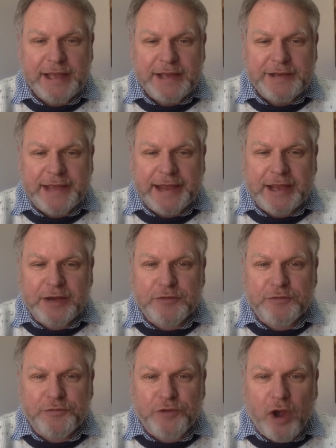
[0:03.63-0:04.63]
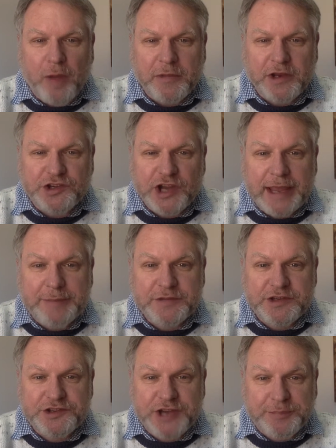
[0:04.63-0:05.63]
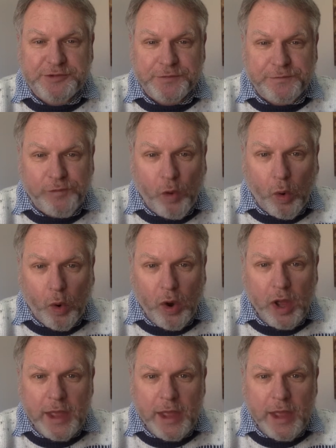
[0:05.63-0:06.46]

taken from James chapter 4,